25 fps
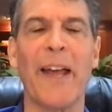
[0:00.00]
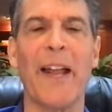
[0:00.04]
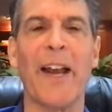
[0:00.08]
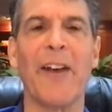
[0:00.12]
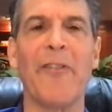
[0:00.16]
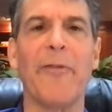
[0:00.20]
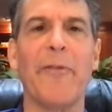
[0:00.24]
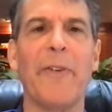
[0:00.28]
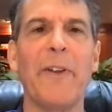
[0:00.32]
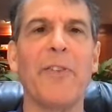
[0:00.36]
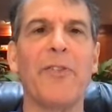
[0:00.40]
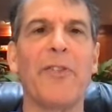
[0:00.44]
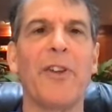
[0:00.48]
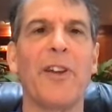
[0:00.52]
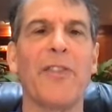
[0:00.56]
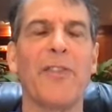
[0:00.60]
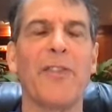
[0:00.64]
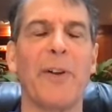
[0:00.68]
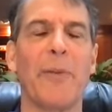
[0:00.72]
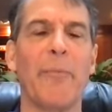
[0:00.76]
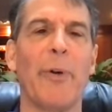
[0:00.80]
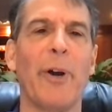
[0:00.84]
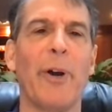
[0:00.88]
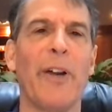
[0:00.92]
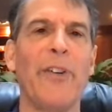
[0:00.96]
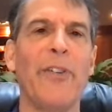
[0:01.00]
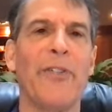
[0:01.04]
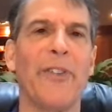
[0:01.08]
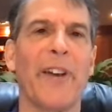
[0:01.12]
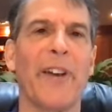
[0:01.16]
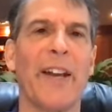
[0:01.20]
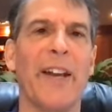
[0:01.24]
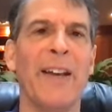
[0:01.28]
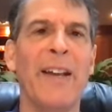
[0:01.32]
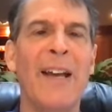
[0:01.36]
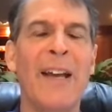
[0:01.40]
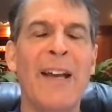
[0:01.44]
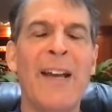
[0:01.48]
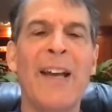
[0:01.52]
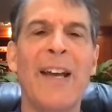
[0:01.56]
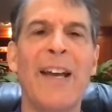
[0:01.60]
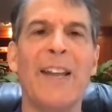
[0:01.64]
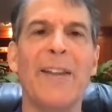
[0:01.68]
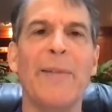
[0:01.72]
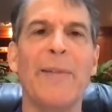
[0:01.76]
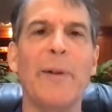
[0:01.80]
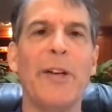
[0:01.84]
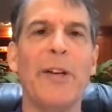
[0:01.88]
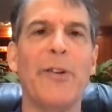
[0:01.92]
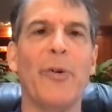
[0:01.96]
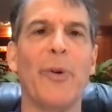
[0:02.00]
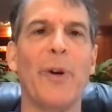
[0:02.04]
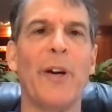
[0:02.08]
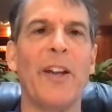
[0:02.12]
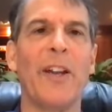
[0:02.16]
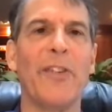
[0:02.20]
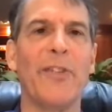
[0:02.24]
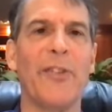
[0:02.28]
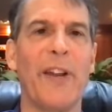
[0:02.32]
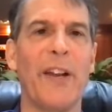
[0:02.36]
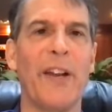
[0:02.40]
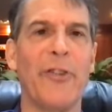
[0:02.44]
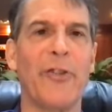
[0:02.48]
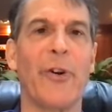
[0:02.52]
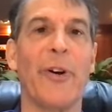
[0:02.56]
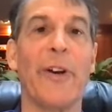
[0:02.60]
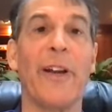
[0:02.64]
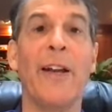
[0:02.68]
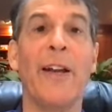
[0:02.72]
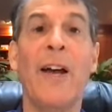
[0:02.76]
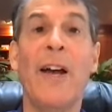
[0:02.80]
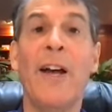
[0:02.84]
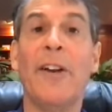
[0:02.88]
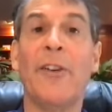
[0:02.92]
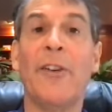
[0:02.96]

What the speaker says: head of physics at Princeton in the mid-20th century,